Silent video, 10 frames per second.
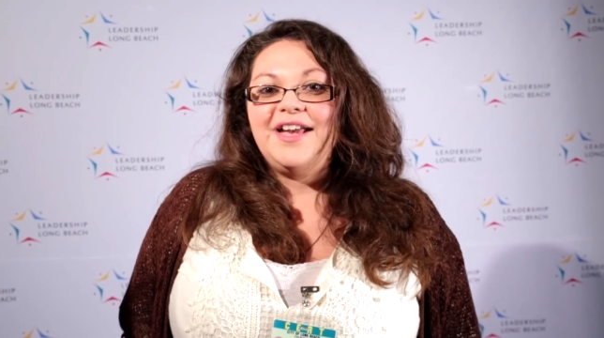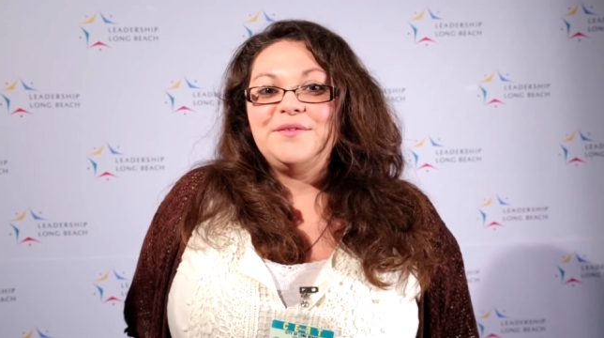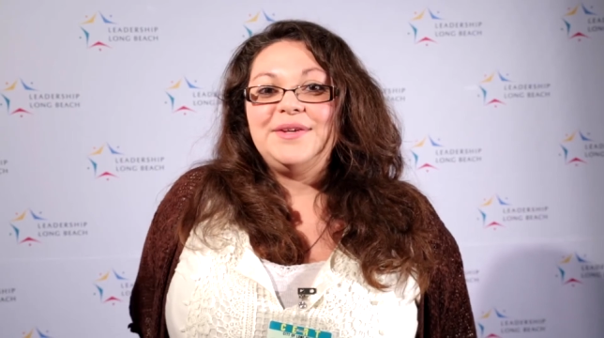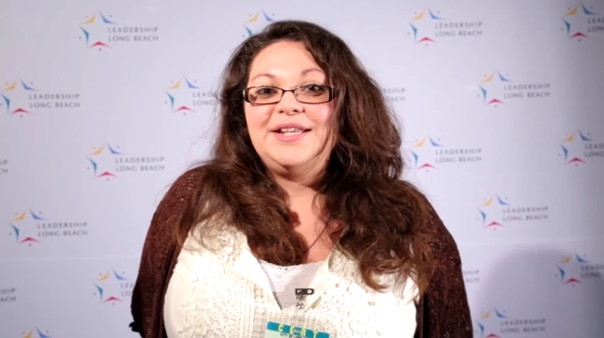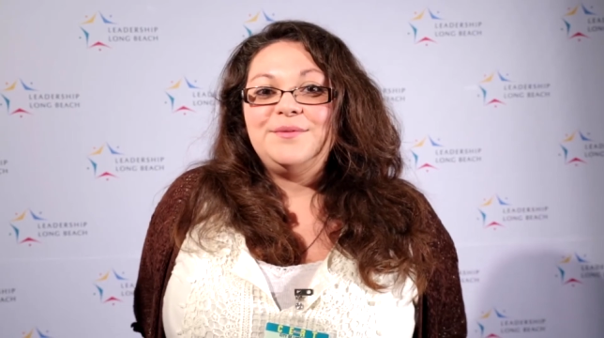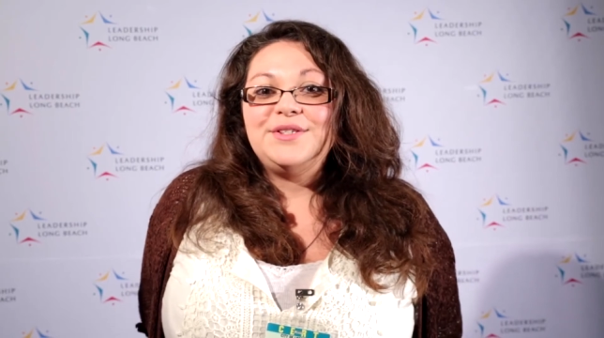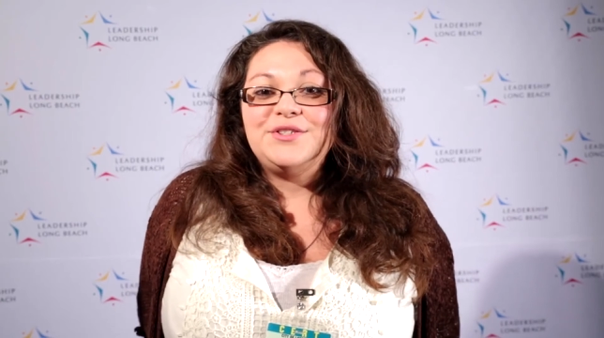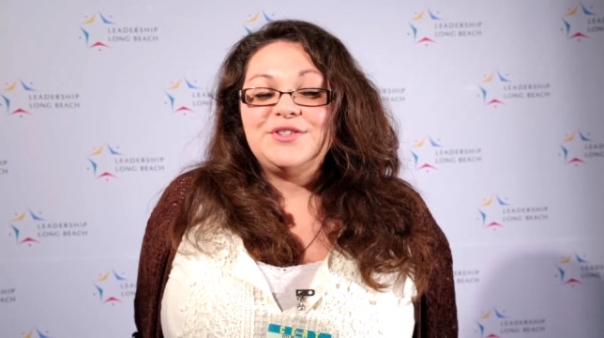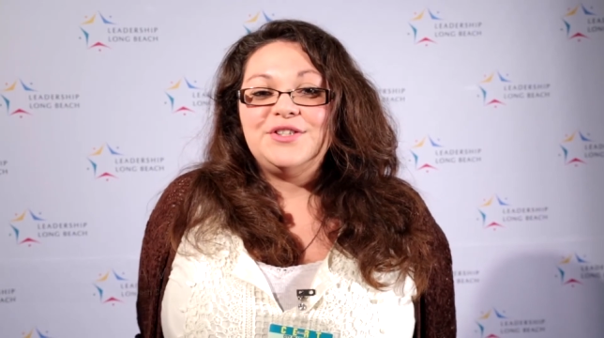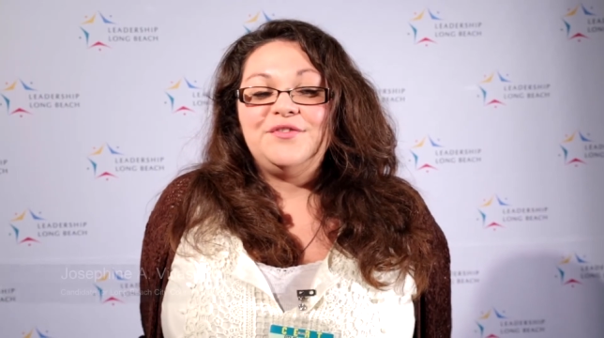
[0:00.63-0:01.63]
Hi, my name
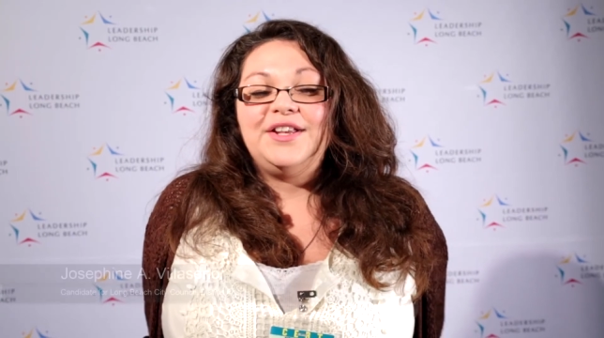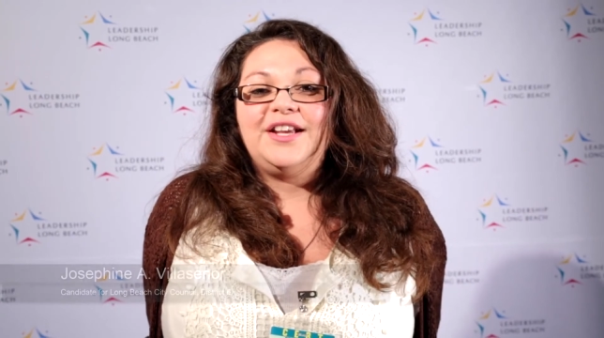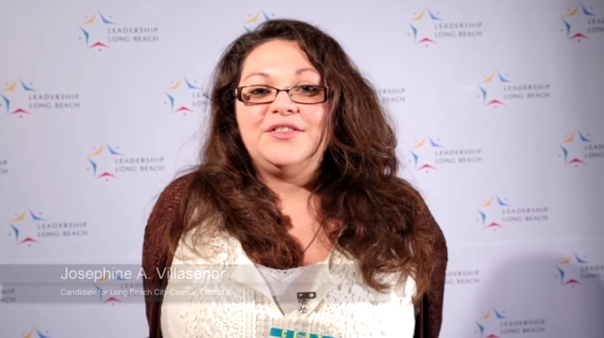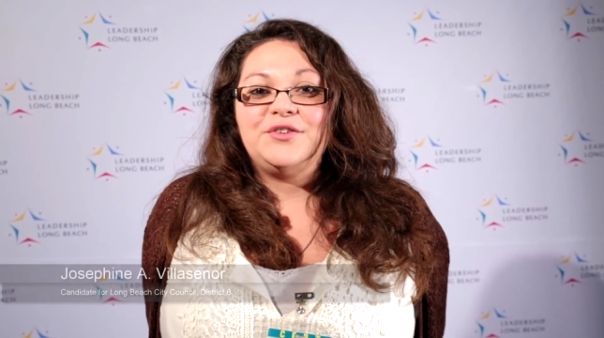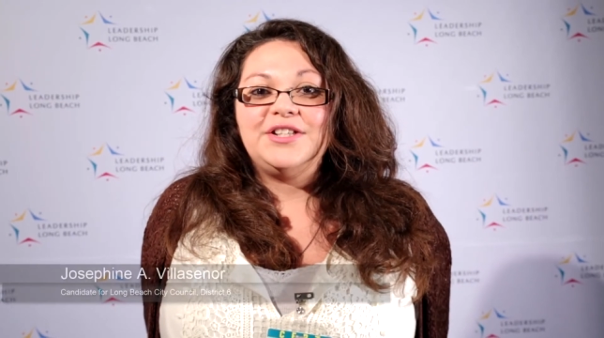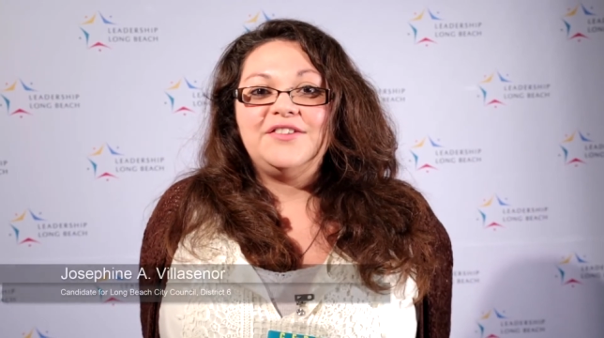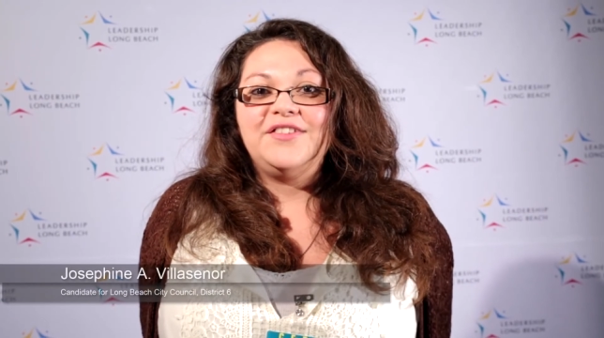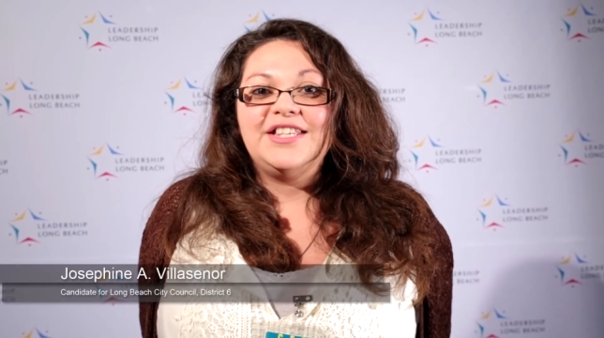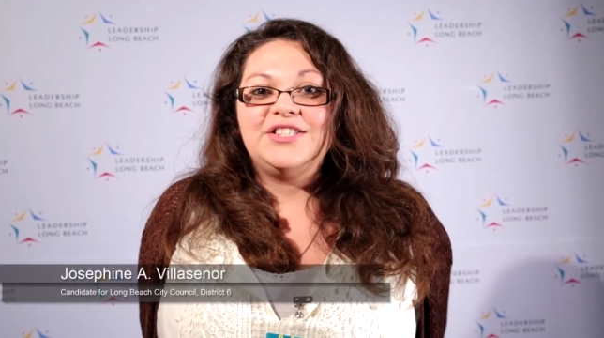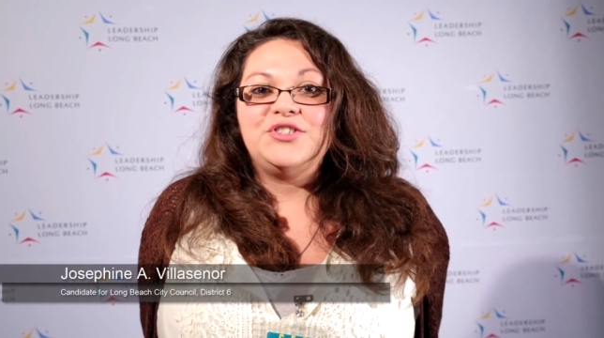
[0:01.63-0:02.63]
is Josephine Antonia
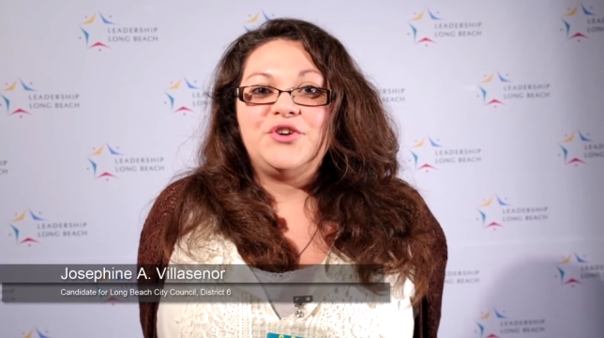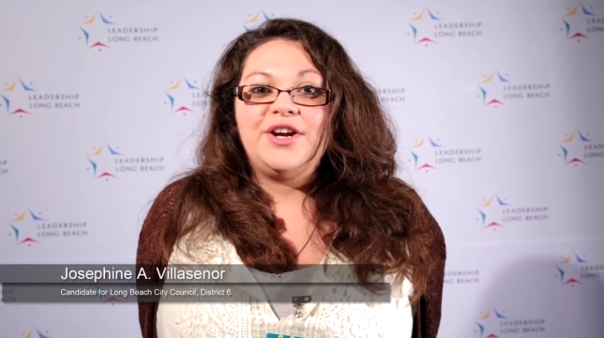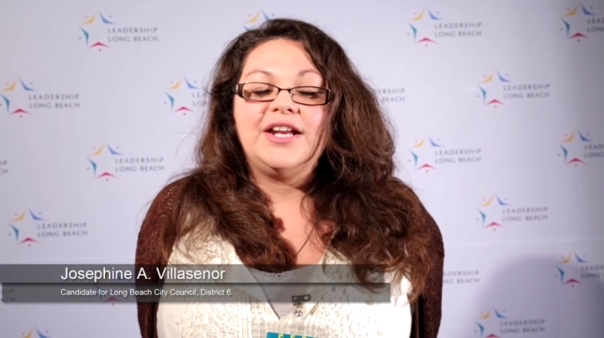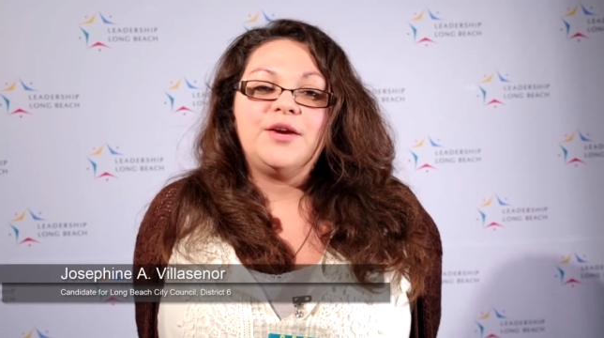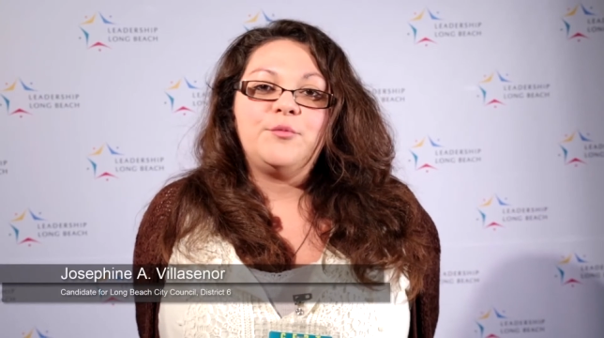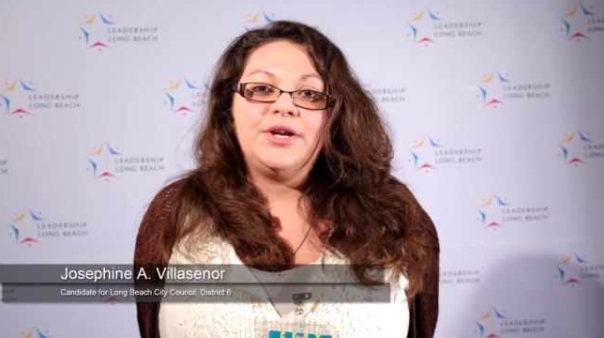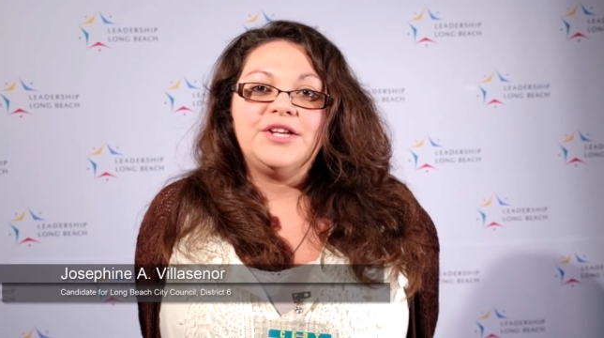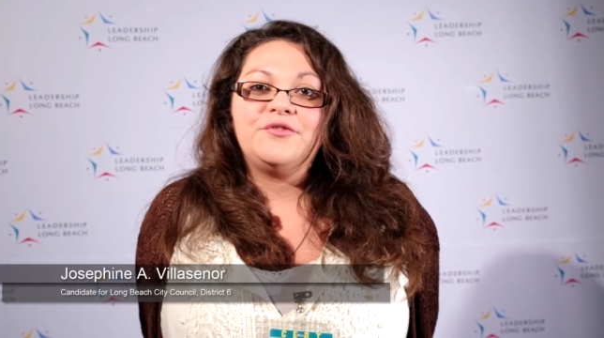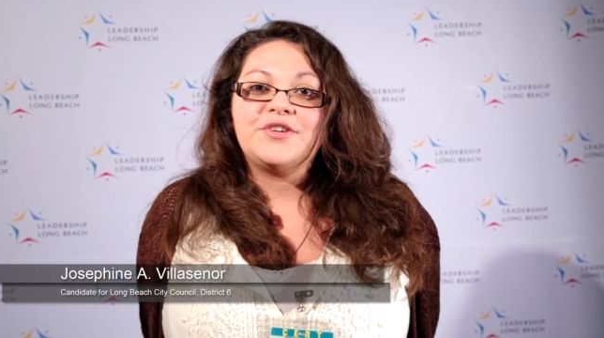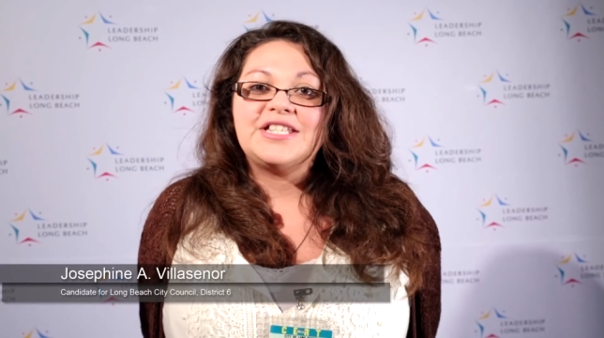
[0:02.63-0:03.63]
Villasenor, and I'm
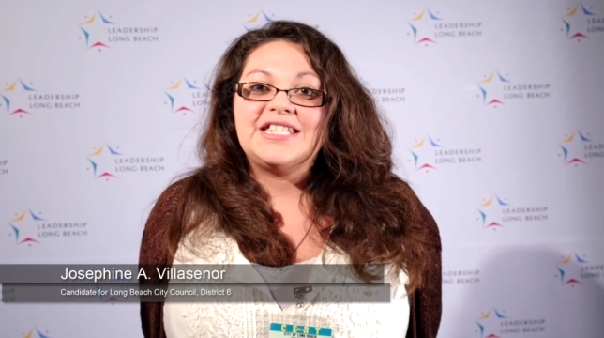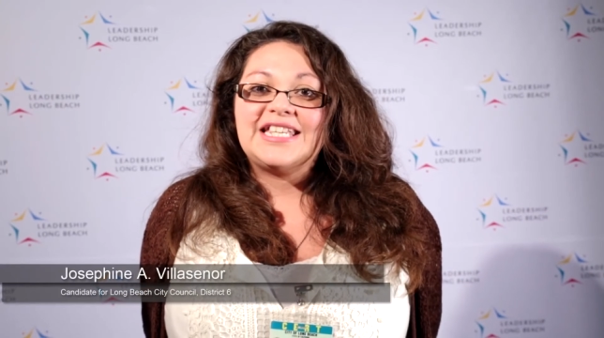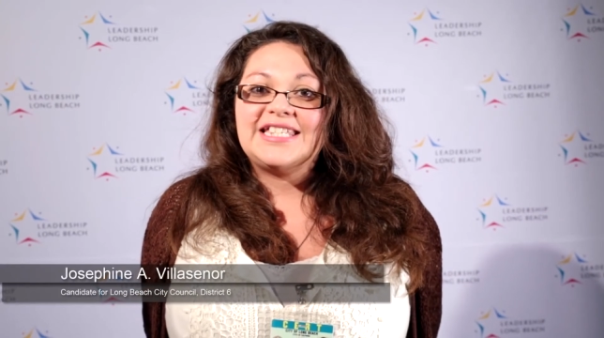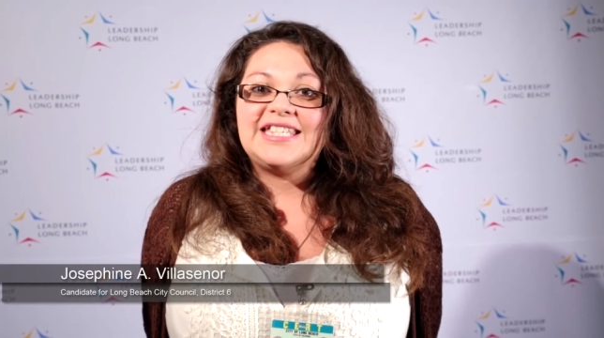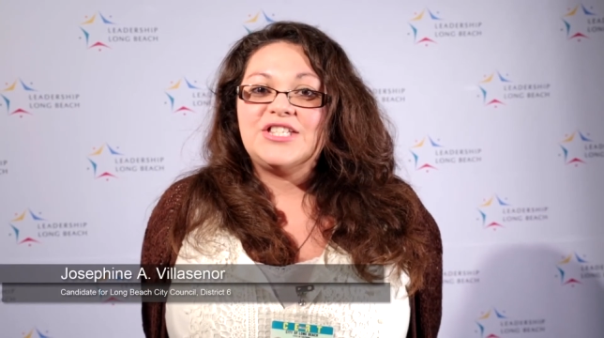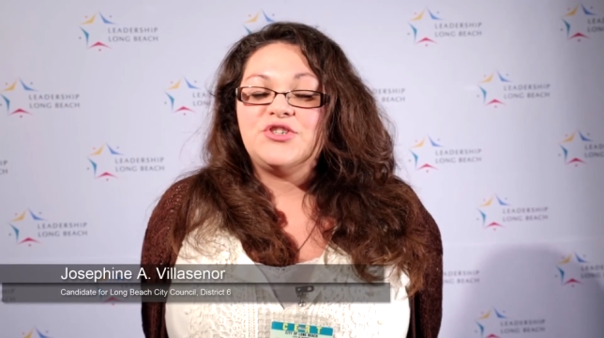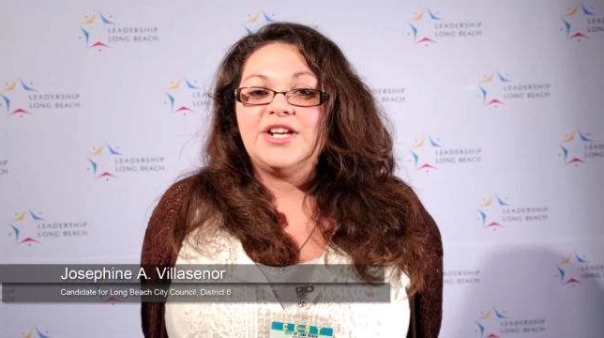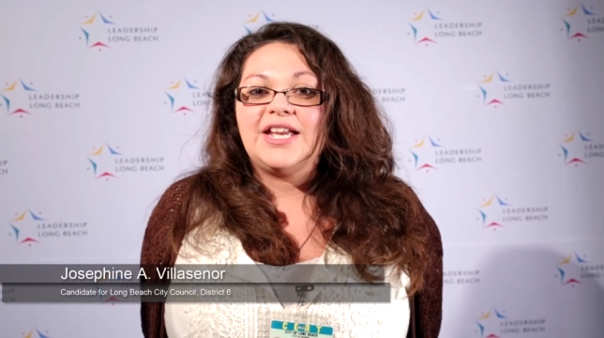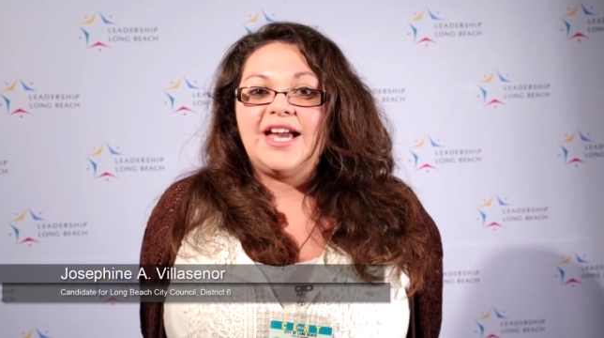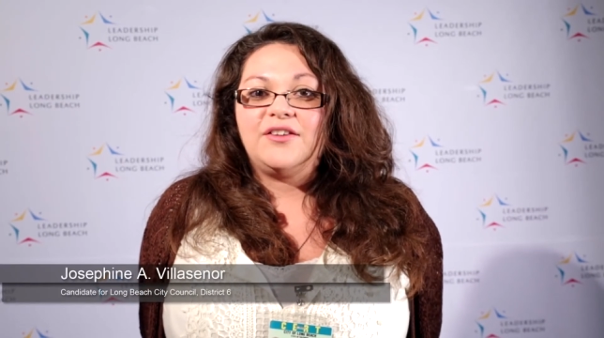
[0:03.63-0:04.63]
running for sixth
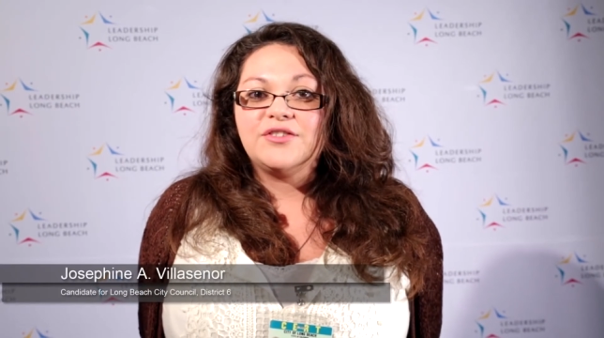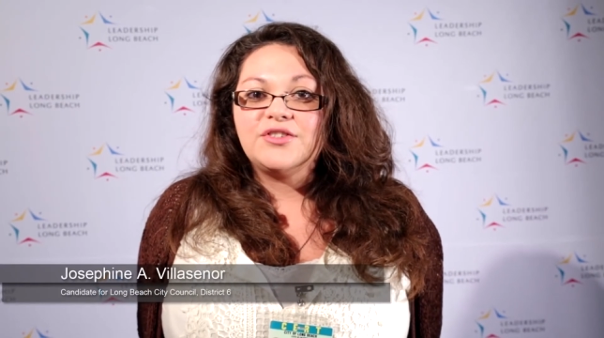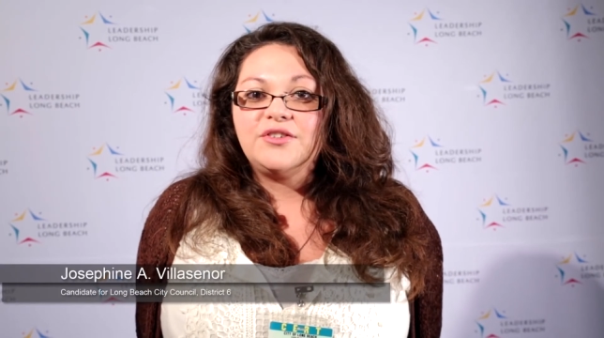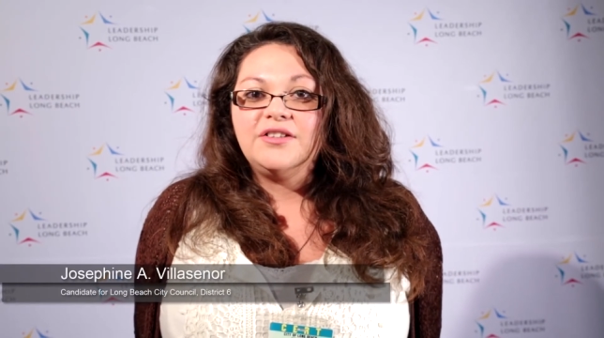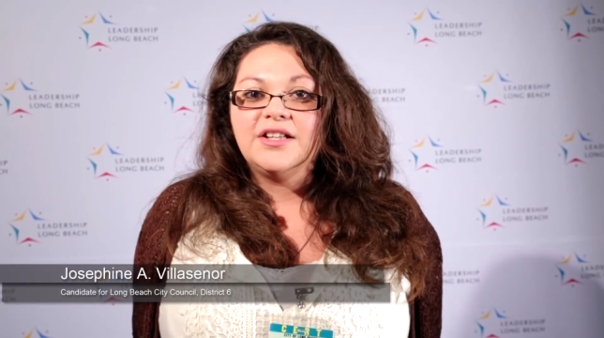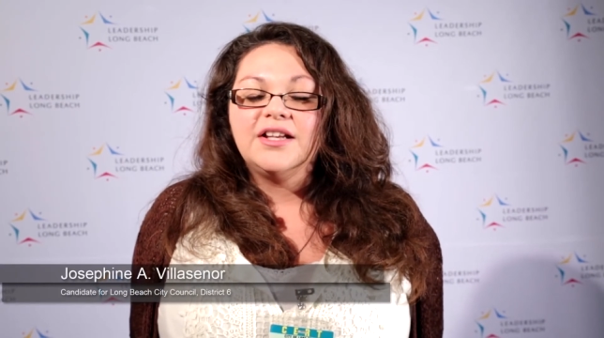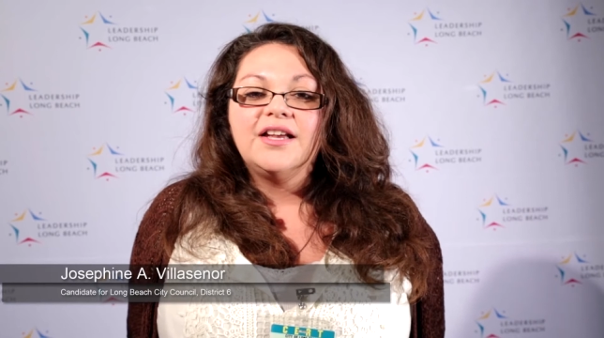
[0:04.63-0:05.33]
District Council.